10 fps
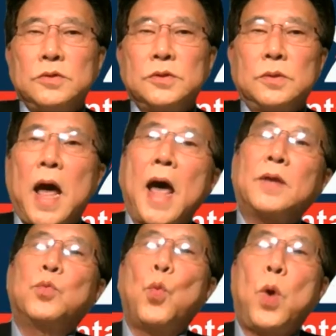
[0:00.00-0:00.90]
So
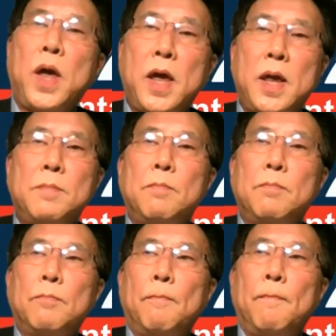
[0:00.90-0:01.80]
that's when
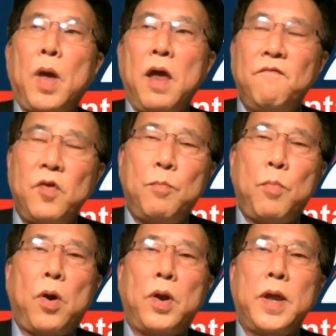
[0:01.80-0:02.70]

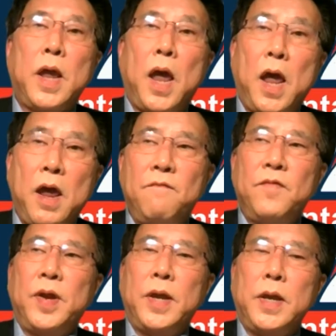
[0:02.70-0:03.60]
everybody,
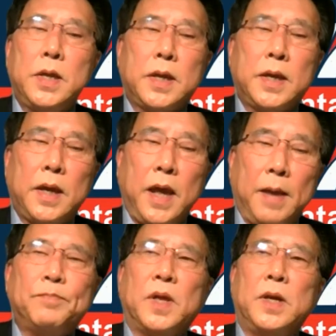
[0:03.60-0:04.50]
every
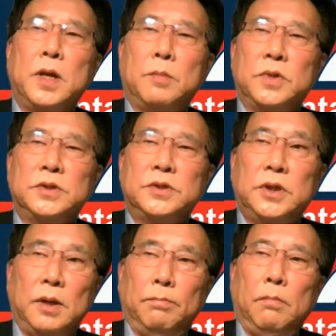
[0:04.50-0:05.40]
captain of the
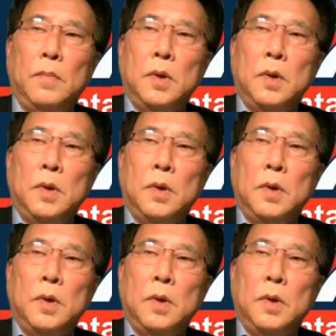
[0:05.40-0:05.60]
ship,